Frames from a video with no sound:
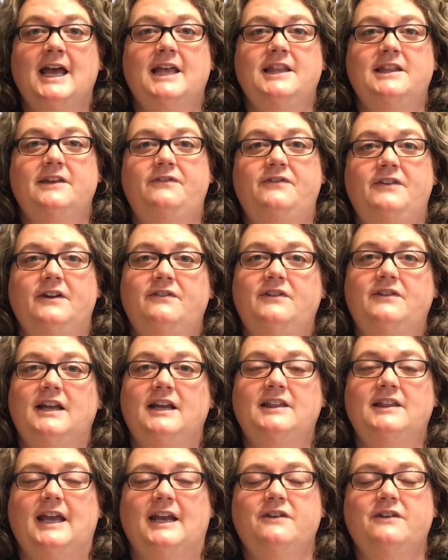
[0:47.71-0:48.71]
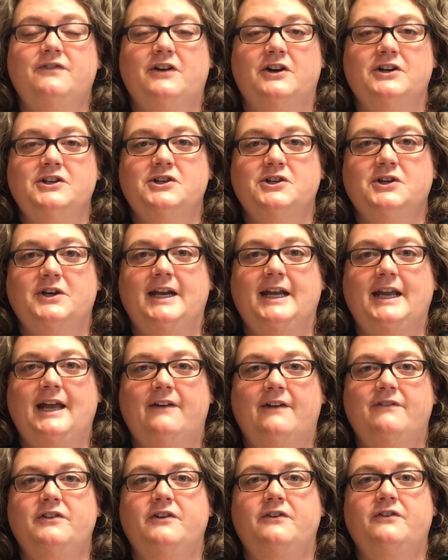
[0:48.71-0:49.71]
the 50th anniversary
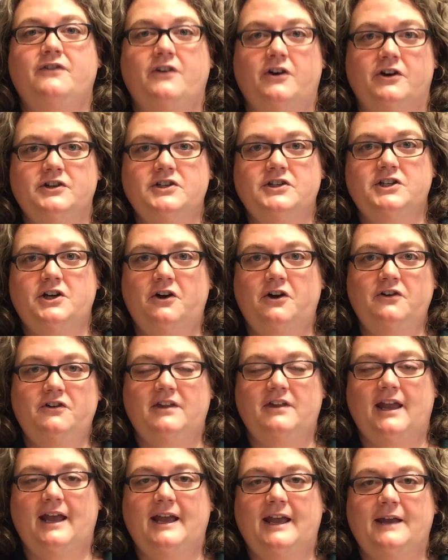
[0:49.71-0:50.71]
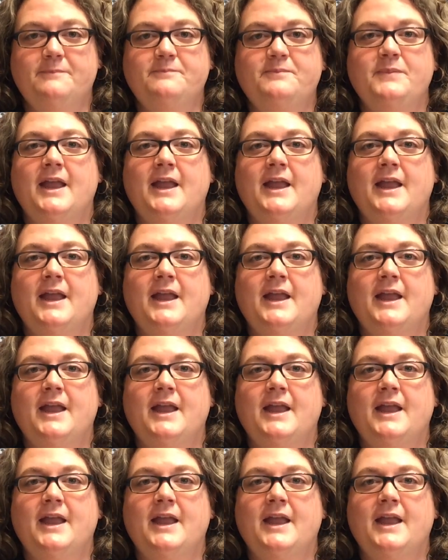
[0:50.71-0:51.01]
of the first Earth Day.